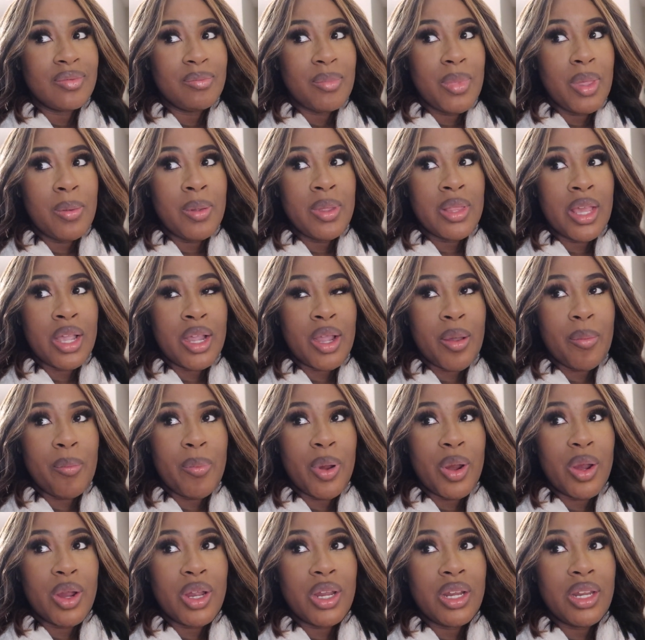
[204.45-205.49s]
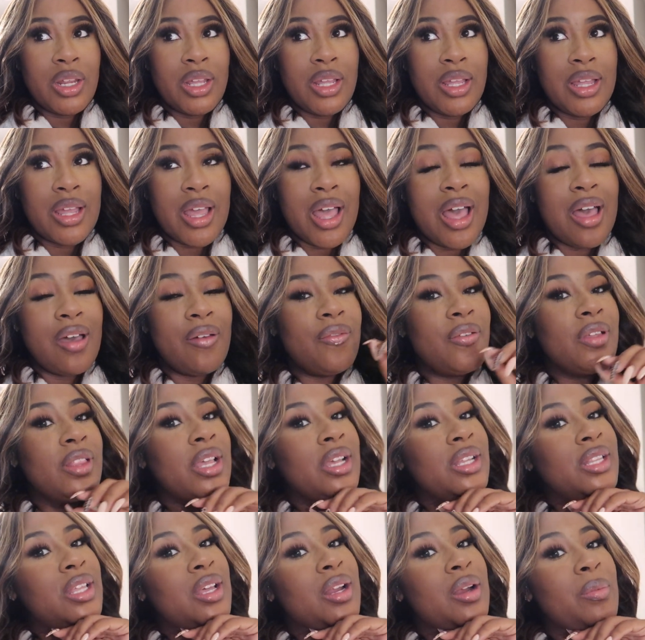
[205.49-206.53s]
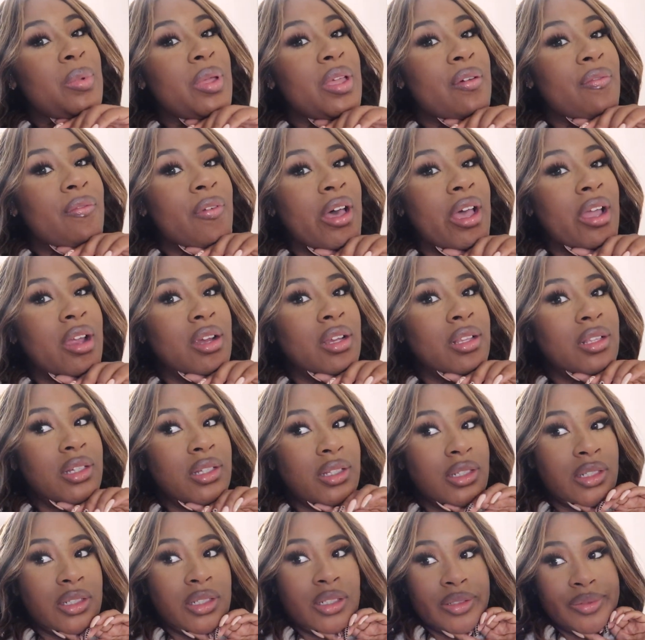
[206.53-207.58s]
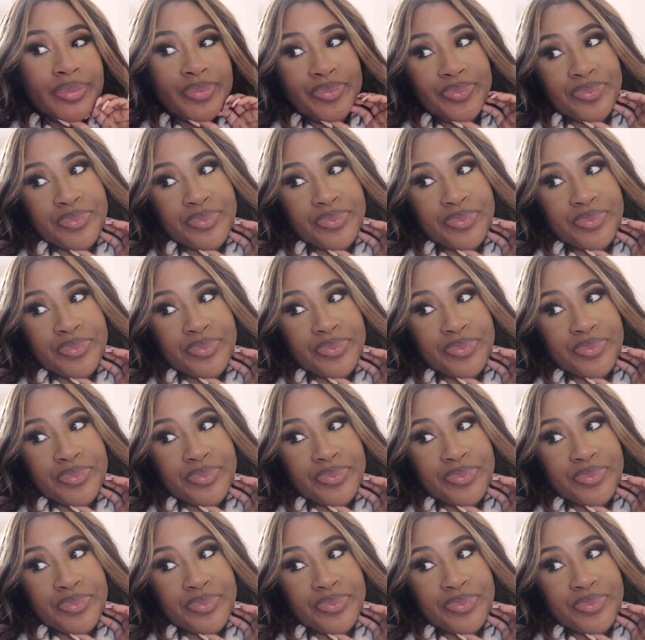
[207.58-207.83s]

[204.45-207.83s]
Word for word: maybe like a burgundy i feel like that'll be a fire look